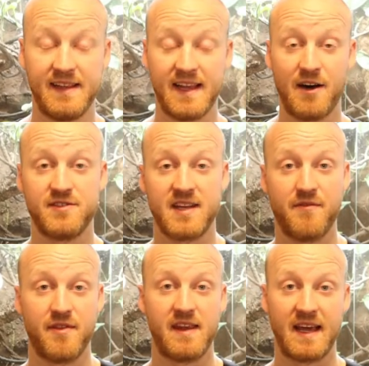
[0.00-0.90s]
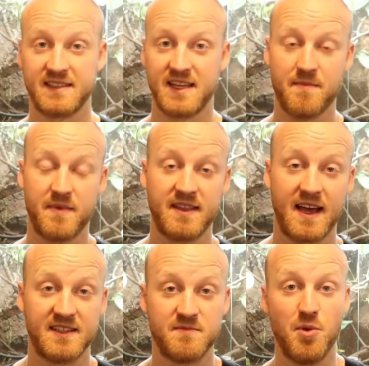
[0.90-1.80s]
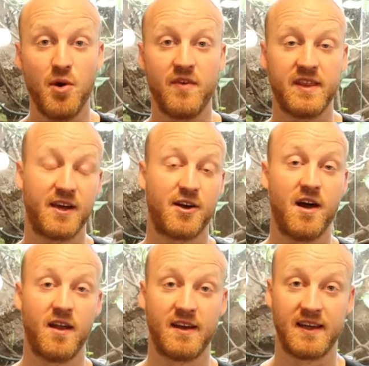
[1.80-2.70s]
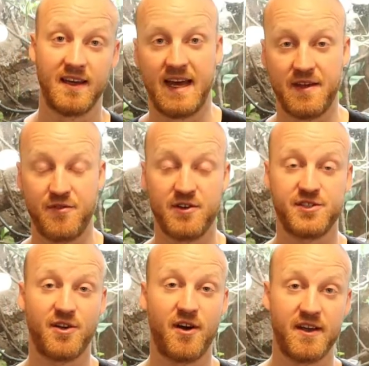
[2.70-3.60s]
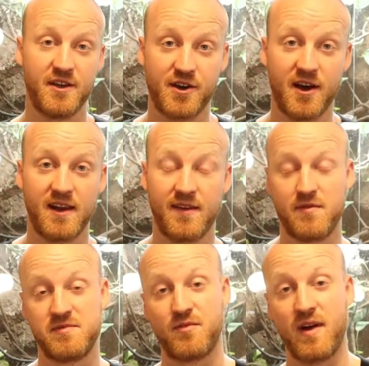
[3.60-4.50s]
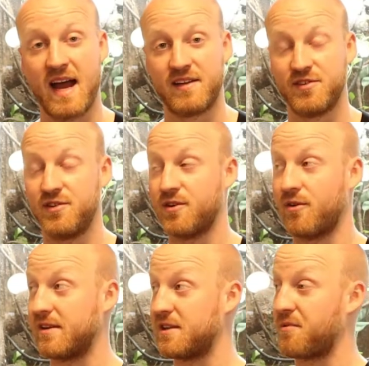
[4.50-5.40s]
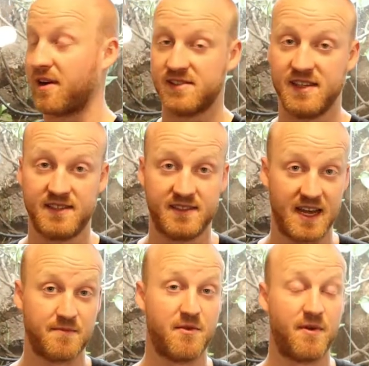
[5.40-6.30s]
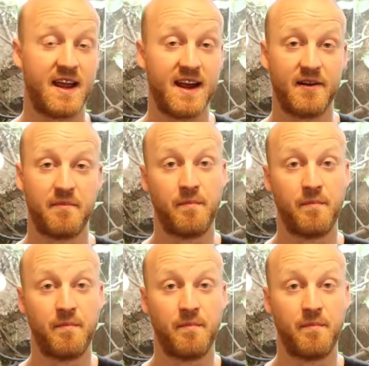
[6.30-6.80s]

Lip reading: And now it's time for the next step, and that is moving the colony. And if you're starting your colony from scratch, you don't need to watch this segment right here,